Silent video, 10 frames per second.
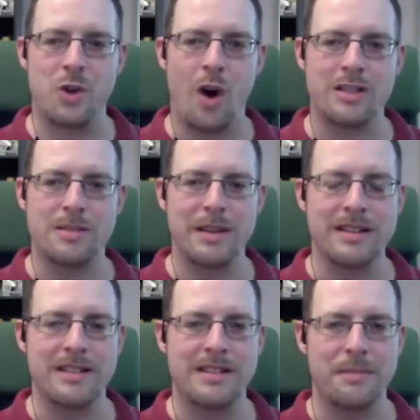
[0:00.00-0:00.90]
awesome, and
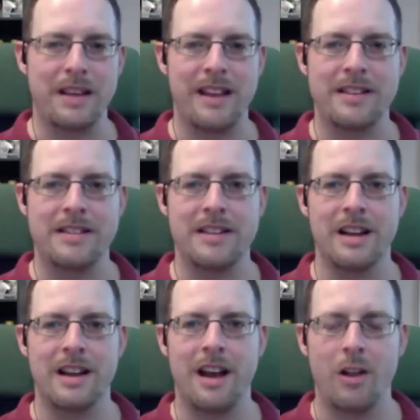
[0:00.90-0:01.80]
something that
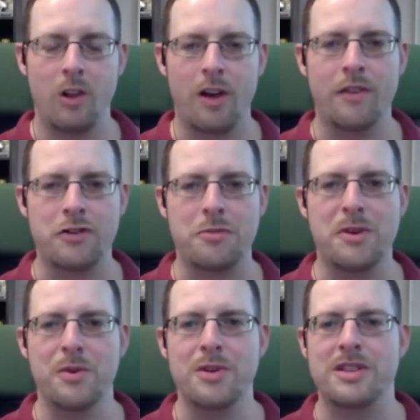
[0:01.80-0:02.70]
a lot of
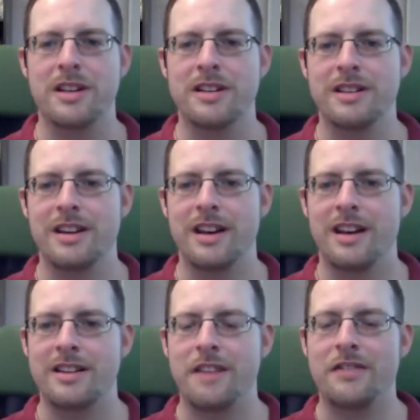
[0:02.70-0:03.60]
entrepreneurs can
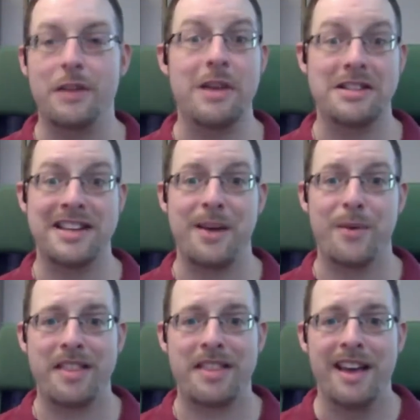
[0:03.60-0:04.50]
definitely resonate
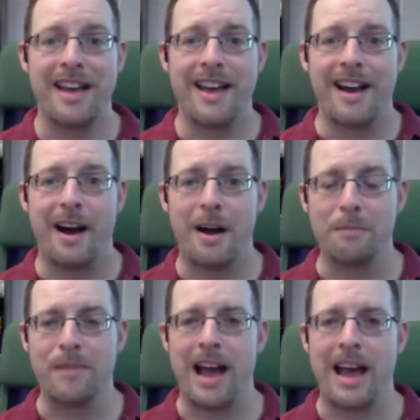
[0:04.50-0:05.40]
with.
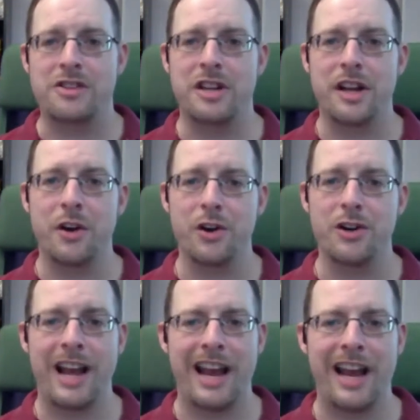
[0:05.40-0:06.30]
I actually heard
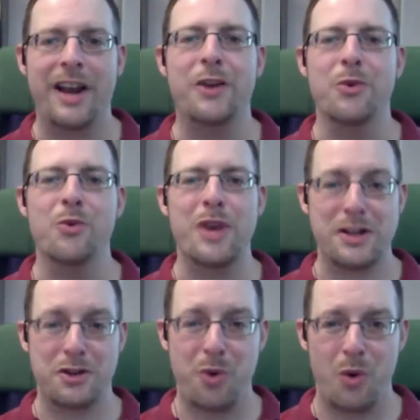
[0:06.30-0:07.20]
a great
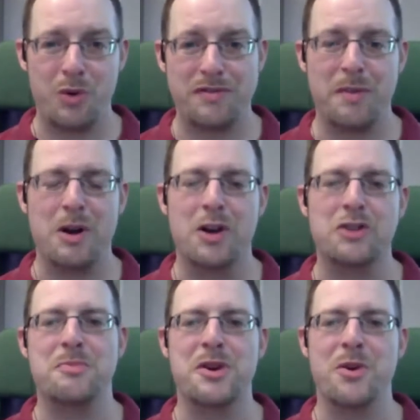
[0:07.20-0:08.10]
quote from an
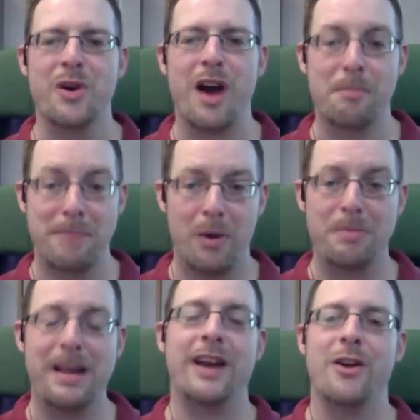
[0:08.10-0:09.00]
entrepreneur about
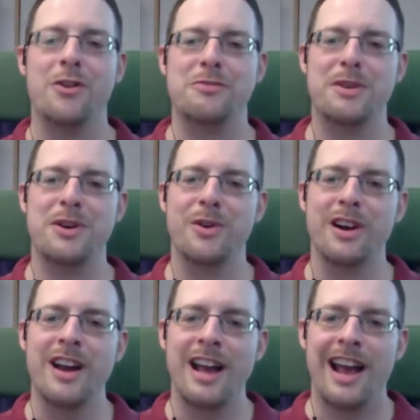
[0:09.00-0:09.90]
being an entrepreneur,
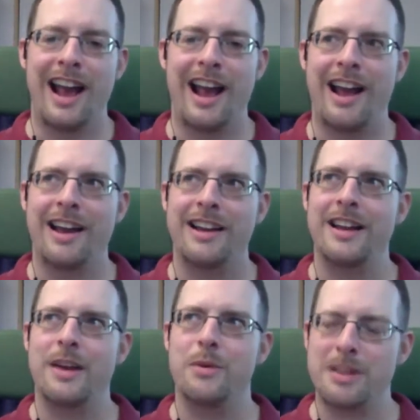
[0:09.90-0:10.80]
and it
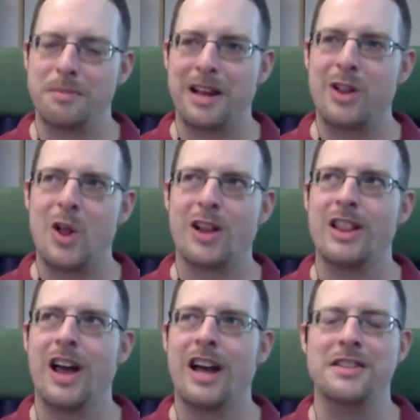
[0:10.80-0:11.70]
was something along the
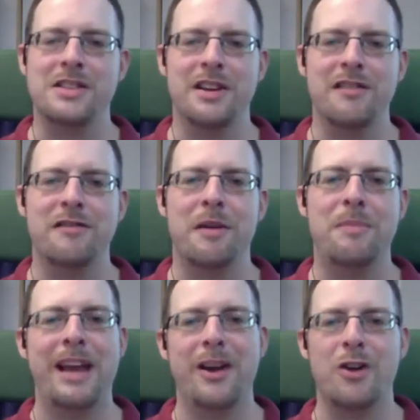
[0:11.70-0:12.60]
lines of, being
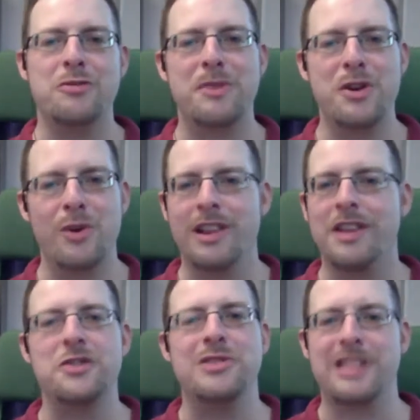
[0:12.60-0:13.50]
an entrepreneur lets you
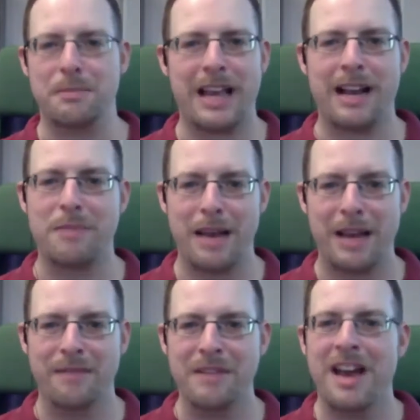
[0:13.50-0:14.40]
sleep like a baby.
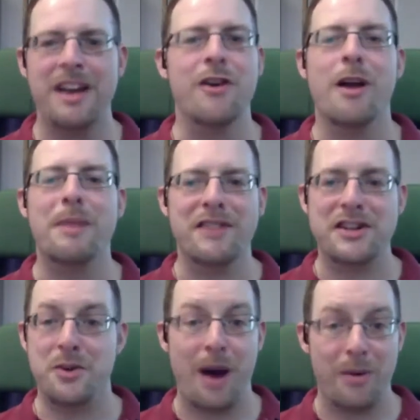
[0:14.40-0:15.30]
You're up every 2
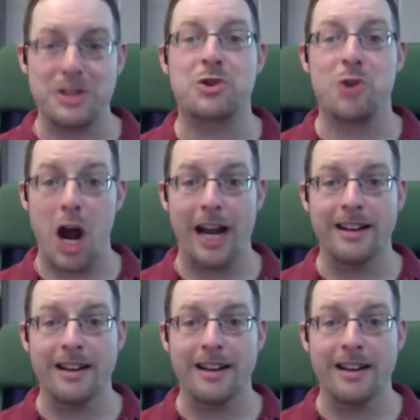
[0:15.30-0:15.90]
hours crying.